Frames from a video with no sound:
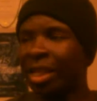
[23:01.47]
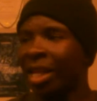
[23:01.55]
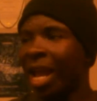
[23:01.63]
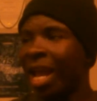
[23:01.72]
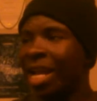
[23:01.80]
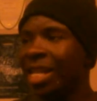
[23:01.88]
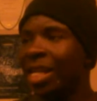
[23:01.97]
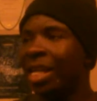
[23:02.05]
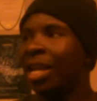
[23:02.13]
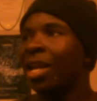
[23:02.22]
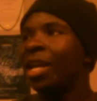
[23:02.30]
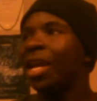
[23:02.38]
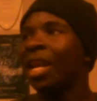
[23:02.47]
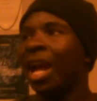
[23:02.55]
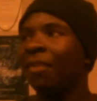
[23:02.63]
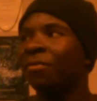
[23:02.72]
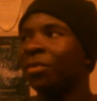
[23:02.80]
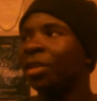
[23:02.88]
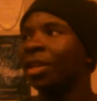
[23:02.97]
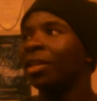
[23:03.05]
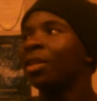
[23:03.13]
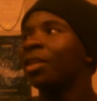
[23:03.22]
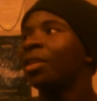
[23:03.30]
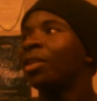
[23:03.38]
in Haiti and
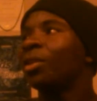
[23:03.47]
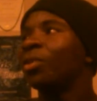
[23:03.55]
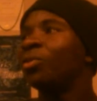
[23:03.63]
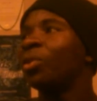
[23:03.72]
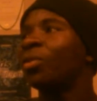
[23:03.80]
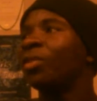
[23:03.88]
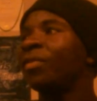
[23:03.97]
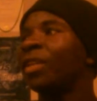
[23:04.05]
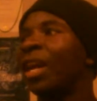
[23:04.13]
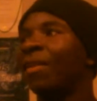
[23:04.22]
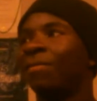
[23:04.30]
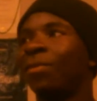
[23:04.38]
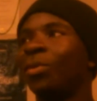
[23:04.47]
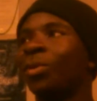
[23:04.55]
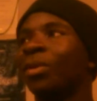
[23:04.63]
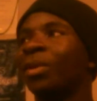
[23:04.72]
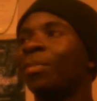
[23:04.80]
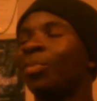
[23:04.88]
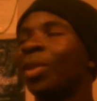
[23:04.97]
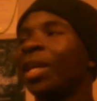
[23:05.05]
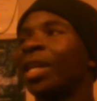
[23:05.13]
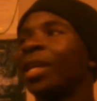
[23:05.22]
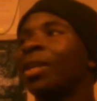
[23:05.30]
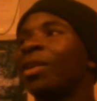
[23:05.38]
Africa who don't even have food on their
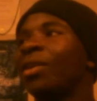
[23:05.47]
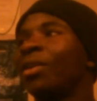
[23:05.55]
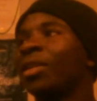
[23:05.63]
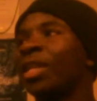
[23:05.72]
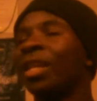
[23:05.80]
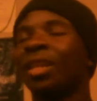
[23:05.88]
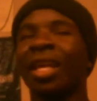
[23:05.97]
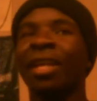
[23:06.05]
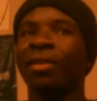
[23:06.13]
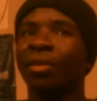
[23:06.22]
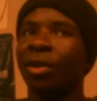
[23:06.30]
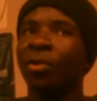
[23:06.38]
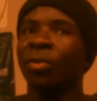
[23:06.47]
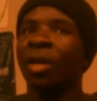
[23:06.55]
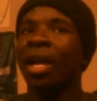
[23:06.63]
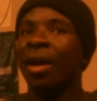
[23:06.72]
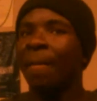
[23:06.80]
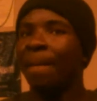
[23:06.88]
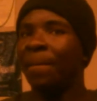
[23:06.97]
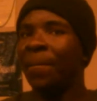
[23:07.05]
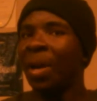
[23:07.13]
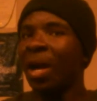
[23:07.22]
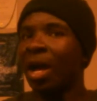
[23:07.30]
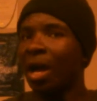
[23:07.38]
plate, yet let alone
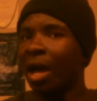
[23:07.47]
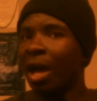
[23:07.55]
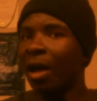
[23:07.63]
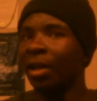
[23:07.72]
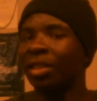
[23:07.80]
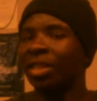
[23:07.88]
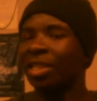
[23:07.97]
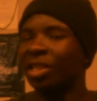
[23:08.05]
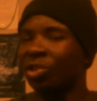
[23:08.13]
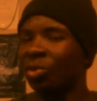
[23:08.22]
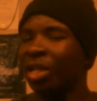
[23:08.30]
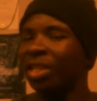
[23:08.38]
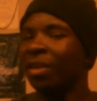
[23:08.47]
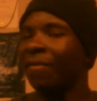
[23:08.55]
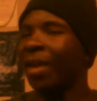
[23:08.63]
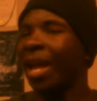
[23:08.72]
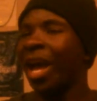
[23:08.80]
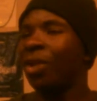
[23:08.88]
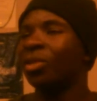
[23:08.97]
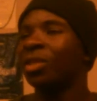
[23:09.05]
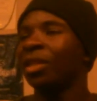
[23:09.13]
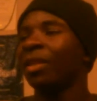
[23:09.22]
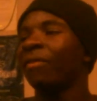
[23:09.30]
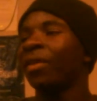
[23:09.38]
a trace of a house
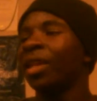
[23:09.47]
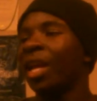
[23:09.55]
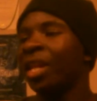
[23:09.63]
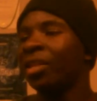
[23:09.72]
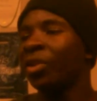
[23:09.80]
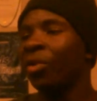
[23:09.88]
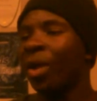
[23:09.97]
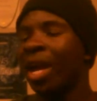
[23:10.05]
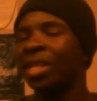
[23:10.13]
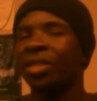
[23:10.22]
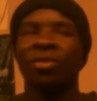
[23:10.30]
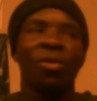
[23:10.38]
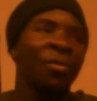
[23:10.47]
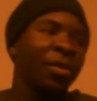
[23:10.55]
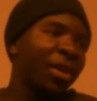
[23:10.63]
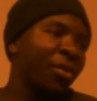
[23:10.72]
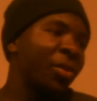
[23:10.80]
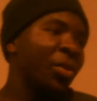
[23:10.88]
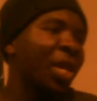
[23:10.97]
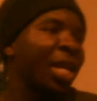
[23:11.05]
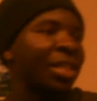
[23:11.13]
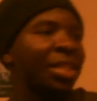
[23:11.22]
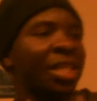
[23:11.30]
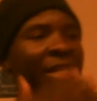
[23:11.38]
to live in, and your ass is over here in the
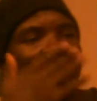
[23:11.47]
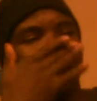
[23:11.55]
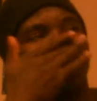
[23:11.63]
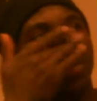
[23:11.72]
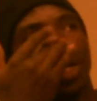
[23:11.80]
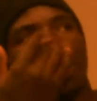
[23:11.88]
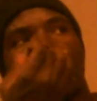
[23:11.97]
United States complaining